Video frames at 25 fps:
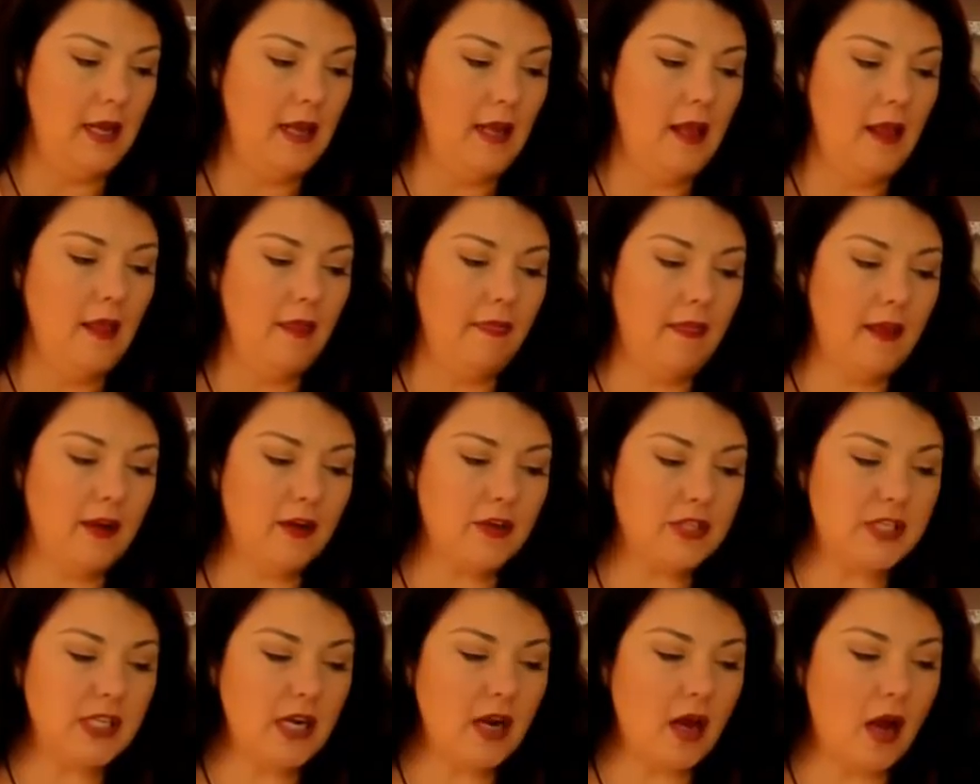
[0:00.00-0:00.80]

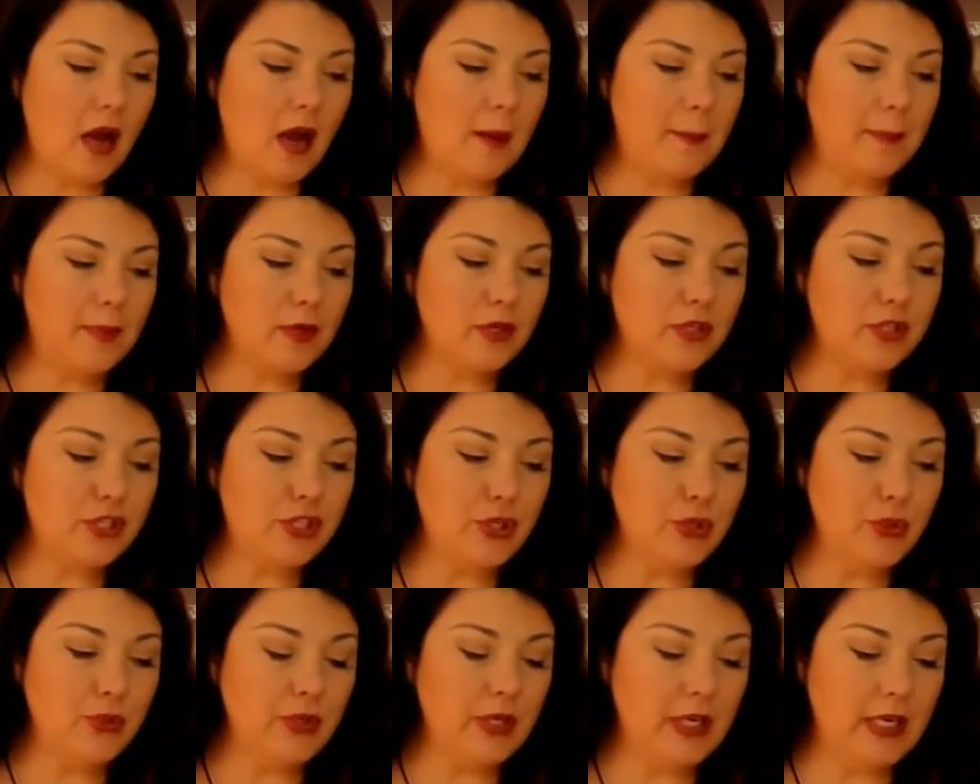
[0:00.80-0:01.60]
There's an
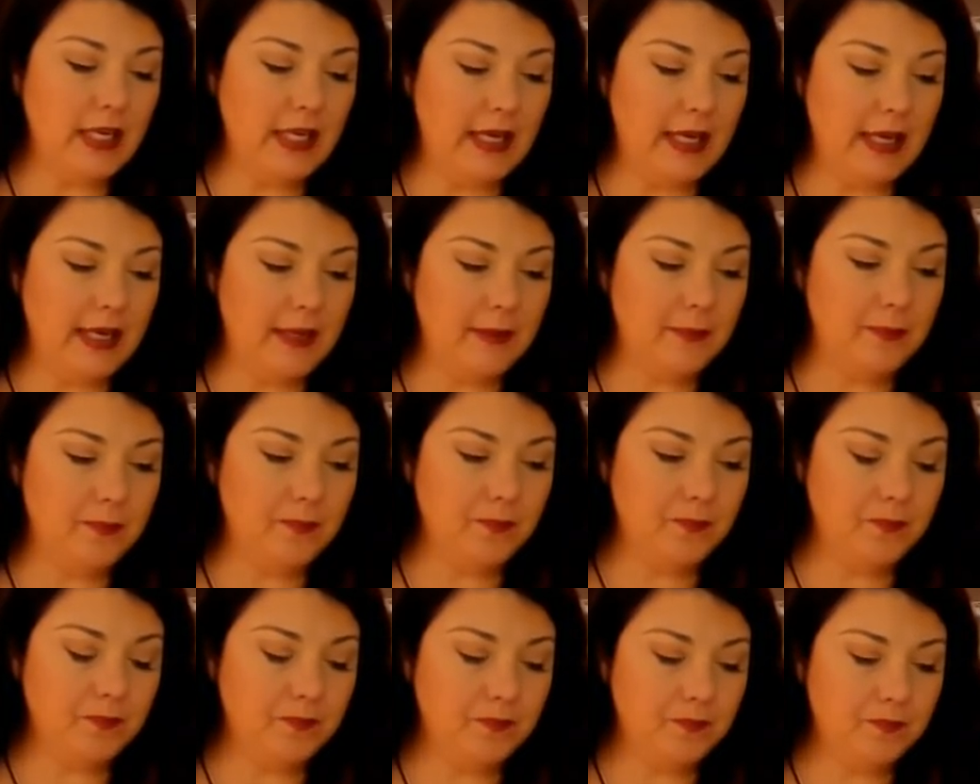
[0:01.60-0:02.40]
opportunity,
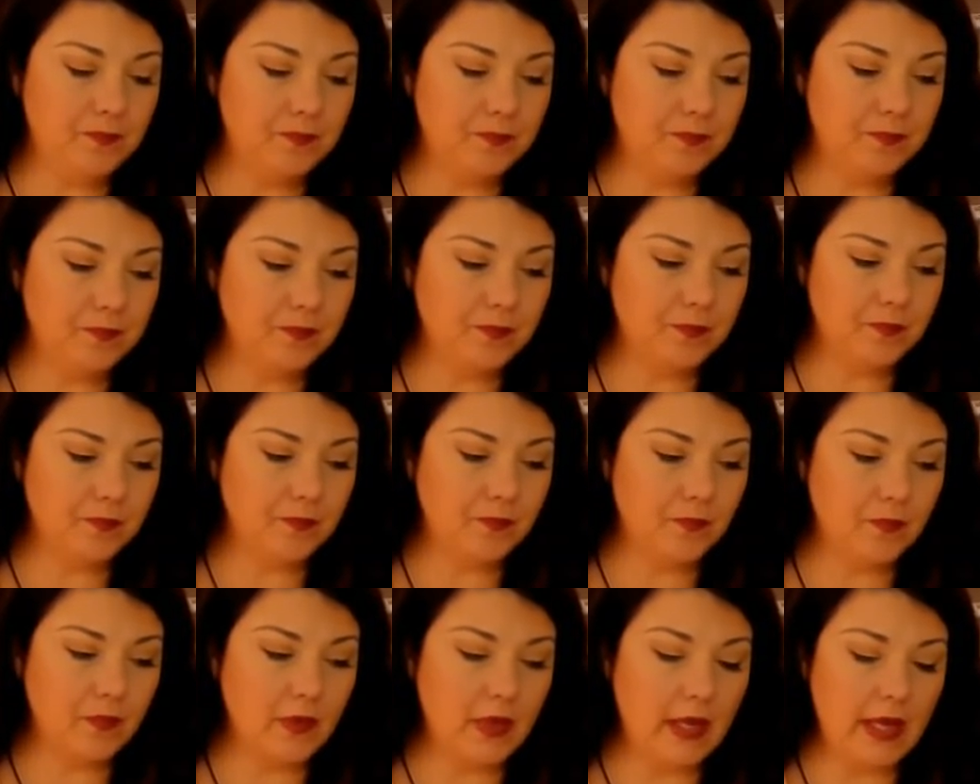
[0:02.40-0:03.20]

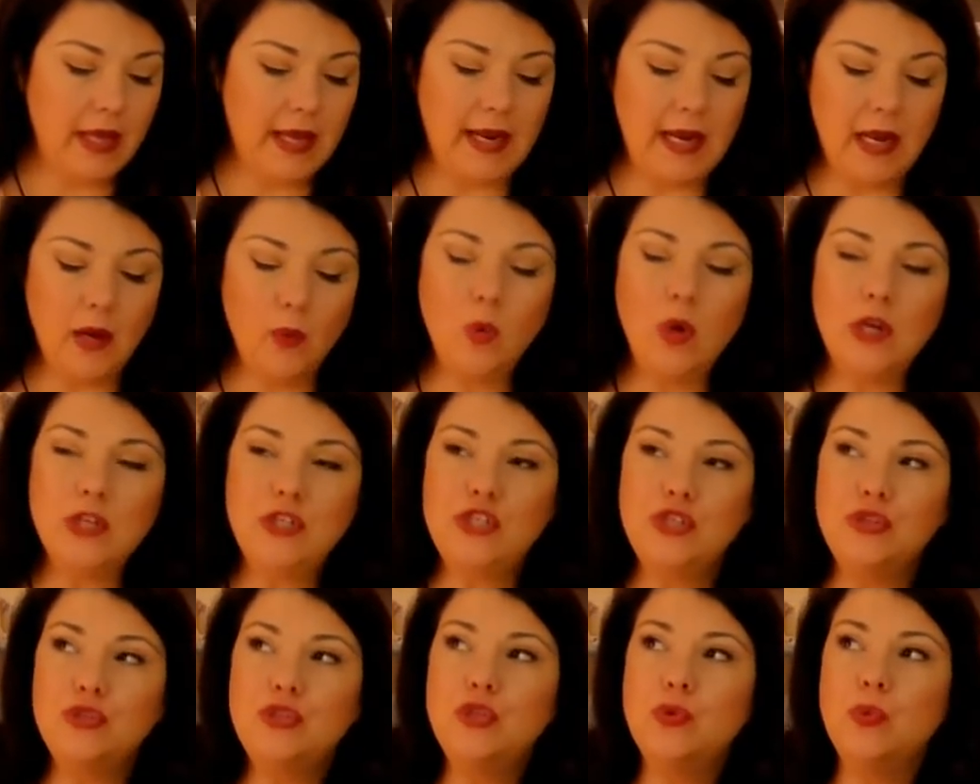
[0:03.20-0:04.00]
and I want
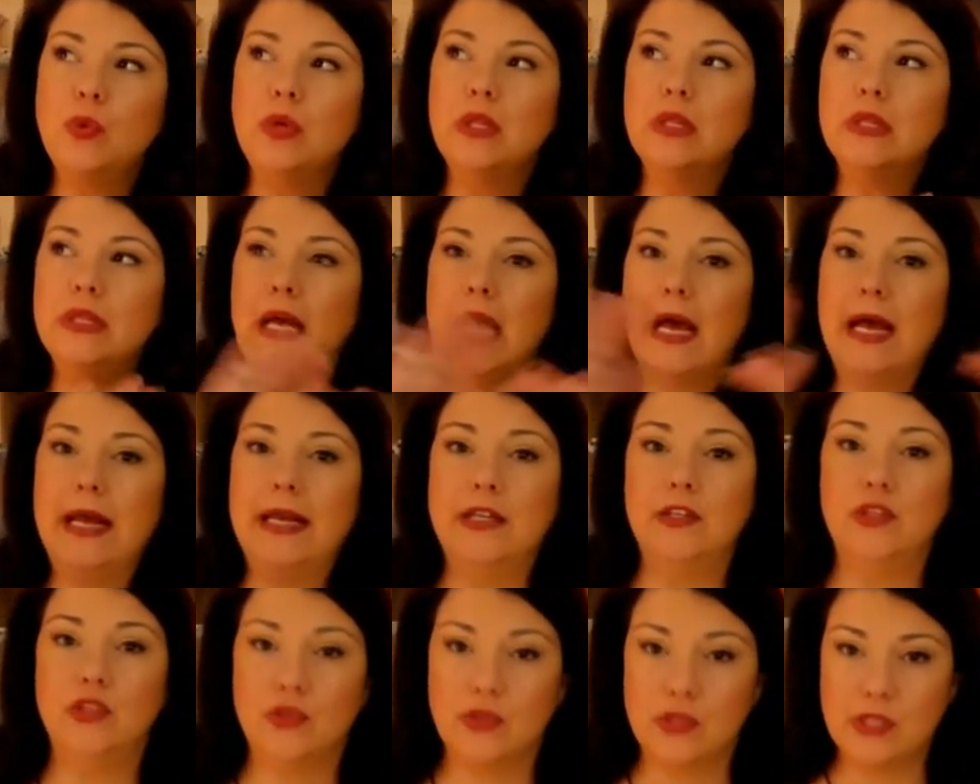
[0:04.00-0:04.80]
you to
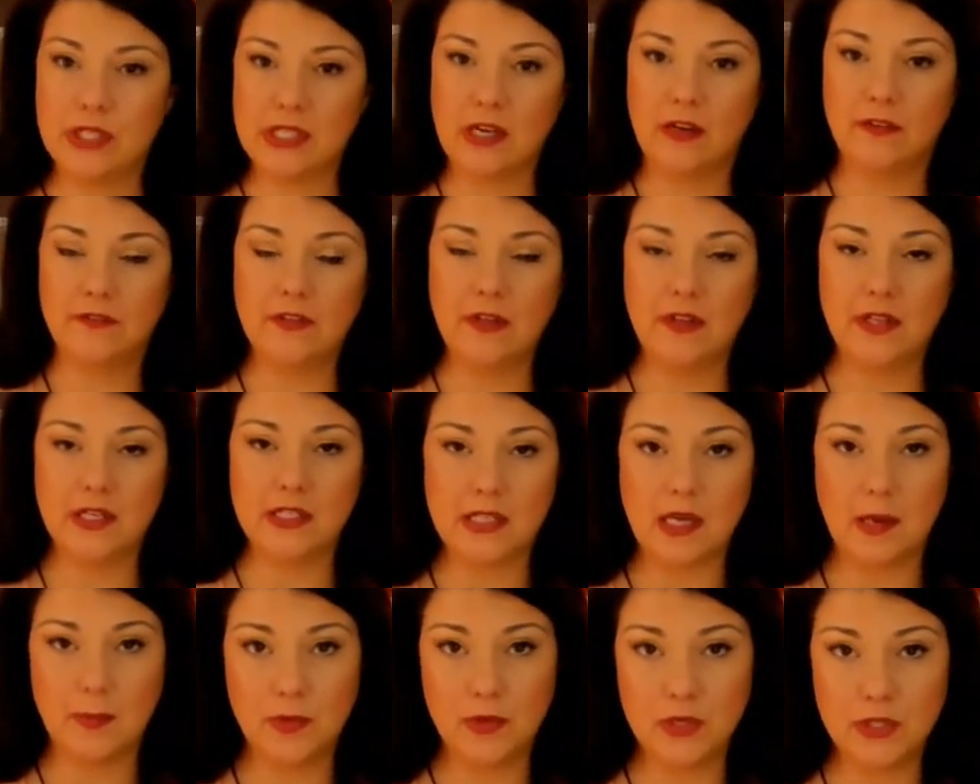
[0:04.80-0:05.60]
align yourself to this
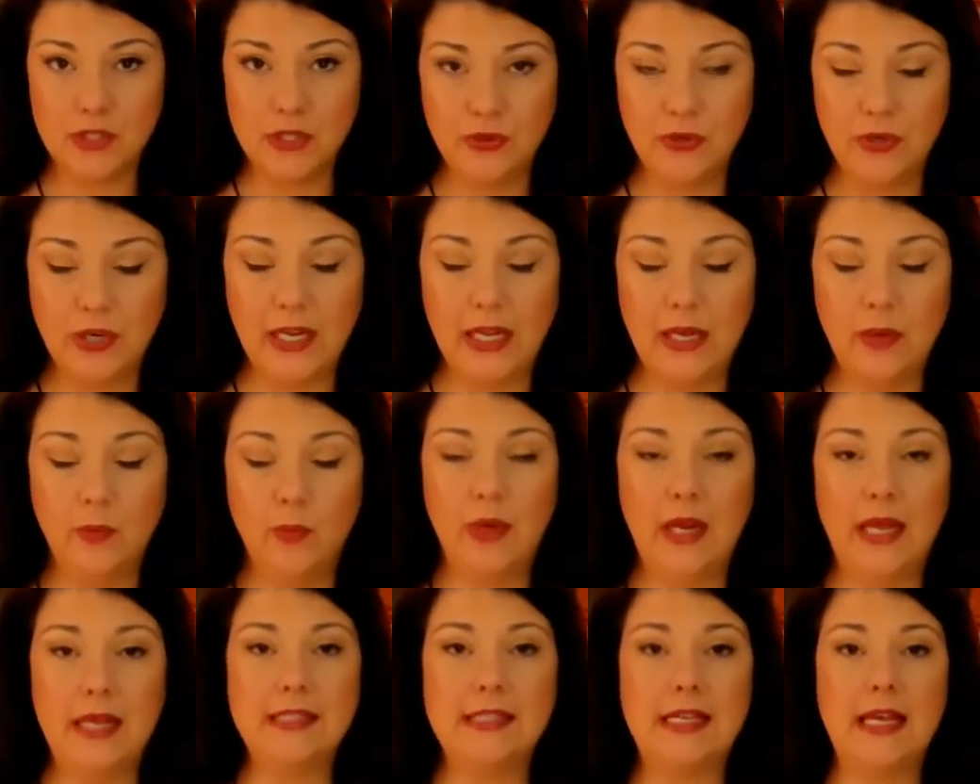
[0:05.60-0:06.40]
opportunity. And when
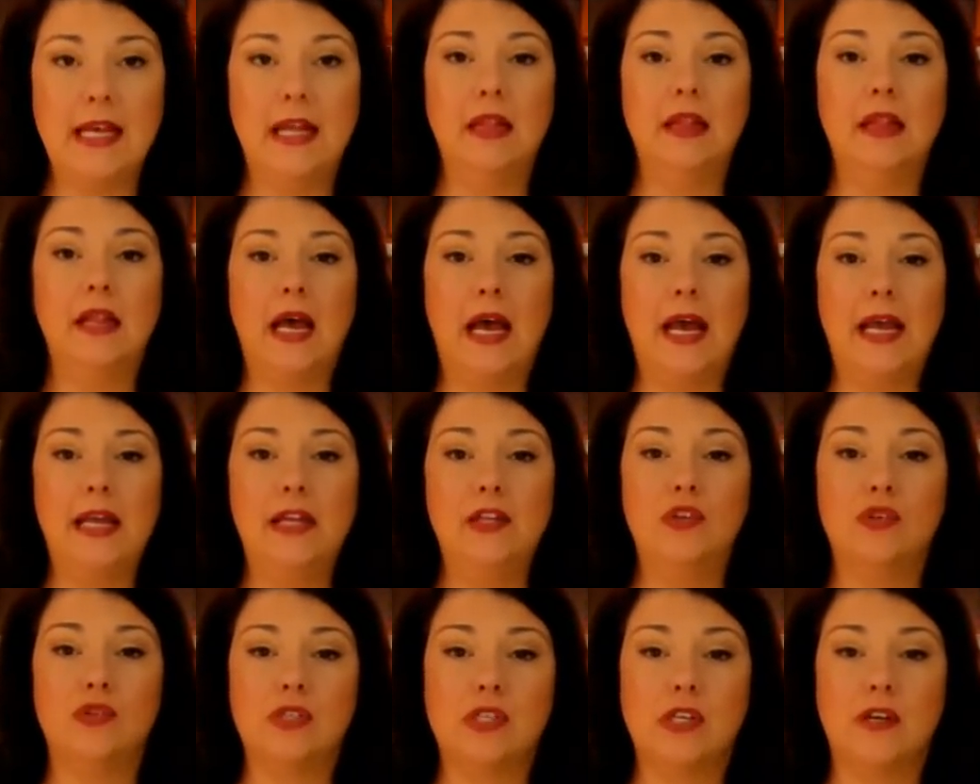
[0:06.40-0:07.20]
I say align
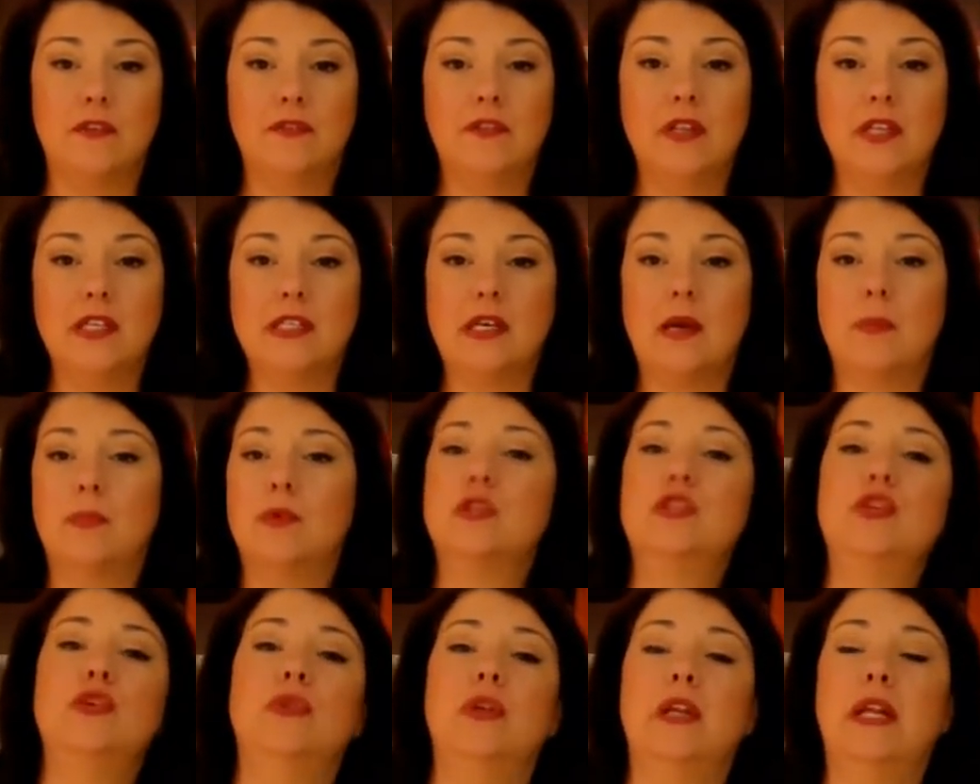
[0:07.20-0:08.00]
yourself to this
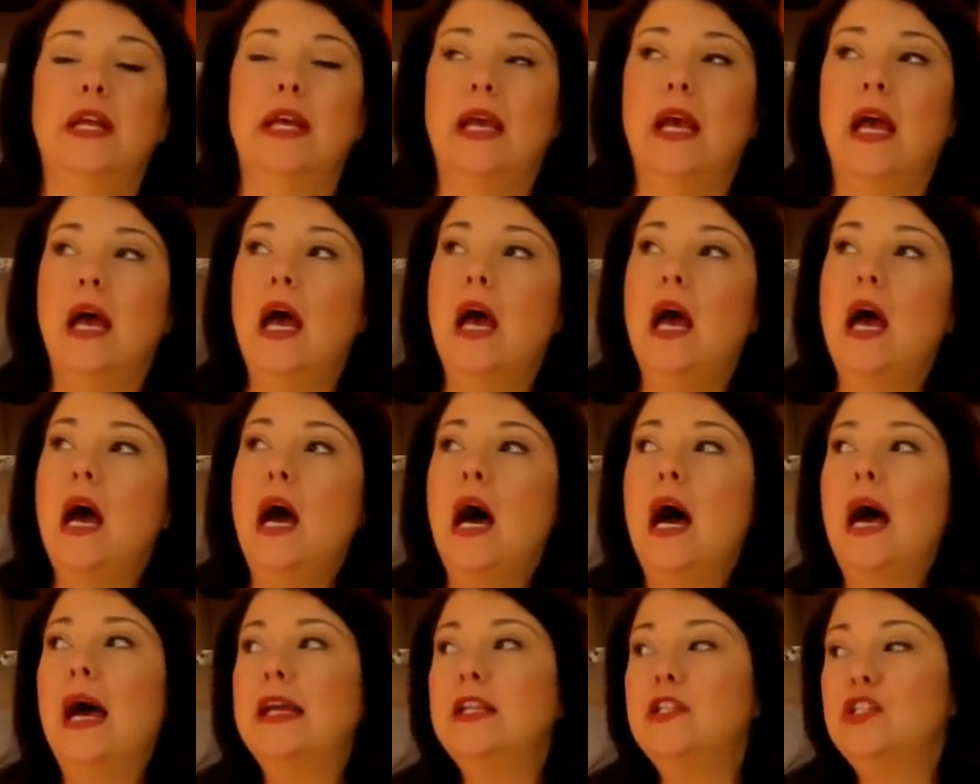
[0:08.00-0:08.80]
opportunity,
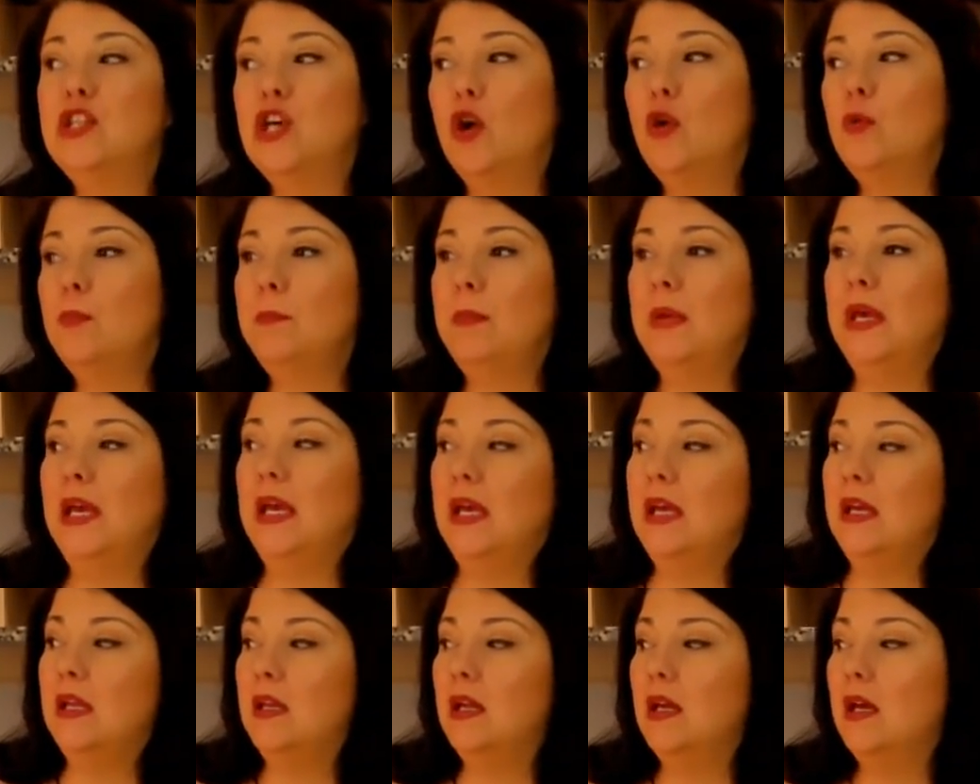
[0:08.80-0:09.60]
I don't
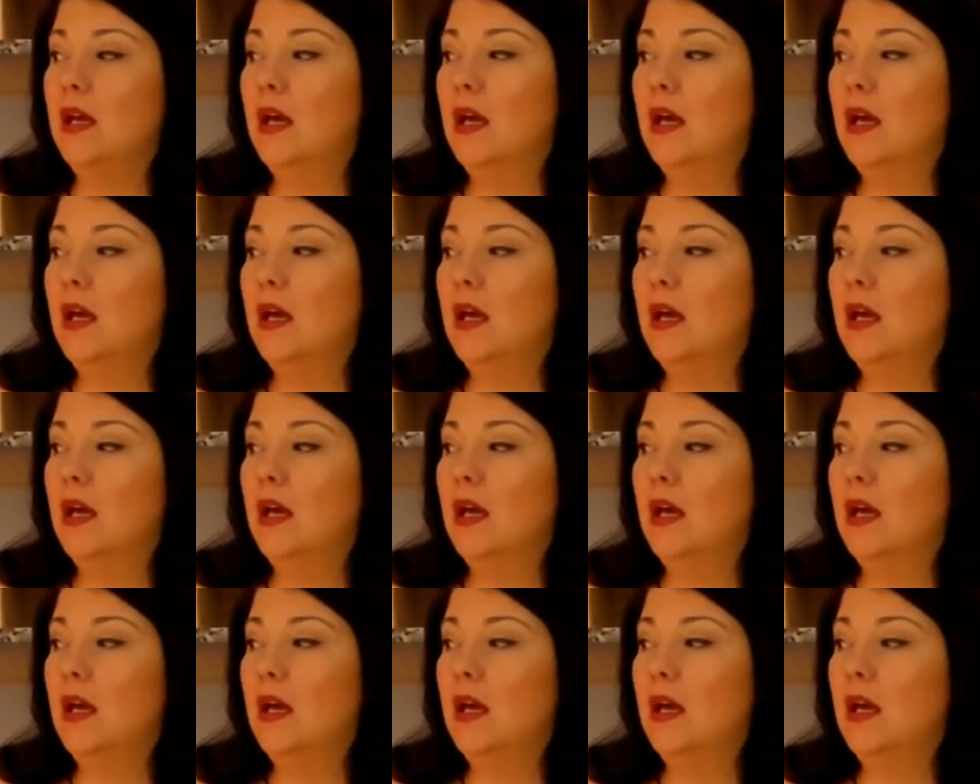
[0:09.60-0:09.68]
mean